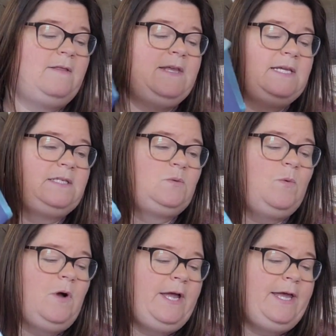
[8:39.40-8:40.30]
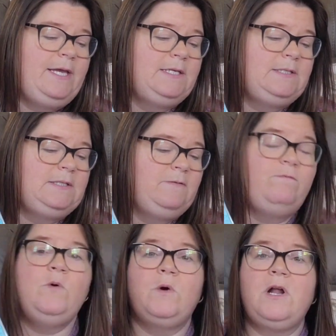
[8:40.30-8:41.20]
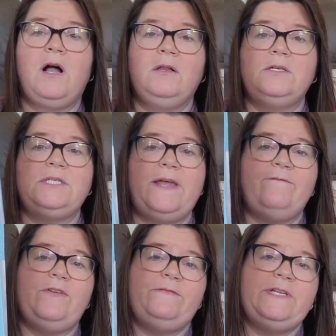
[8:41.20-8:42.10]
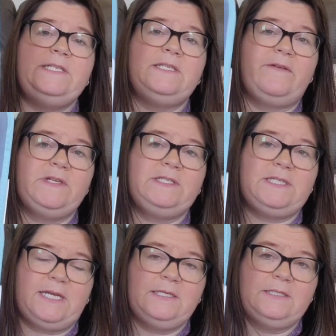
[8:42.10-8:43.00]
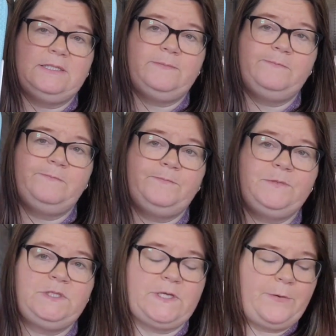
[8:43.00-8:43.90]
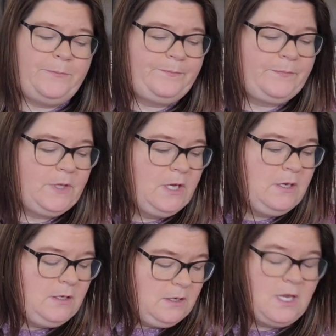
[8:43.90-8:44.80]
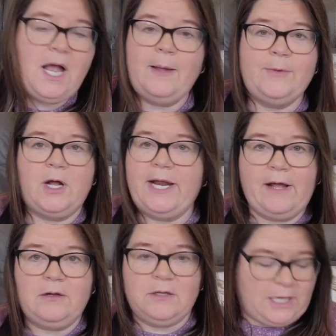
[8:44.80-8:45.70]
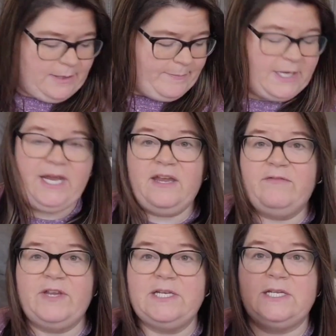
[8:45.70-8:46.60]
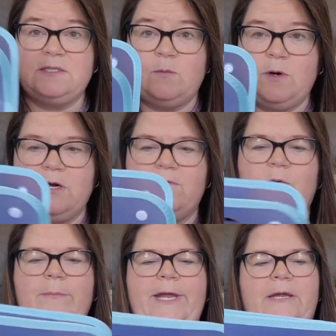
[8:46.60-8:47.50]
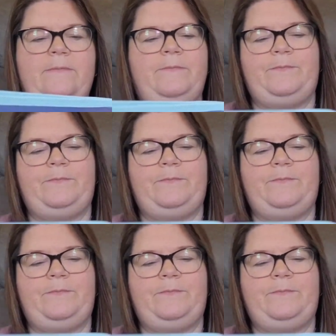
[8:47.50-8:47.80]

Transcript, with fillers: this was $4.57. So I'm not out a lot of money if it doesn't work for me.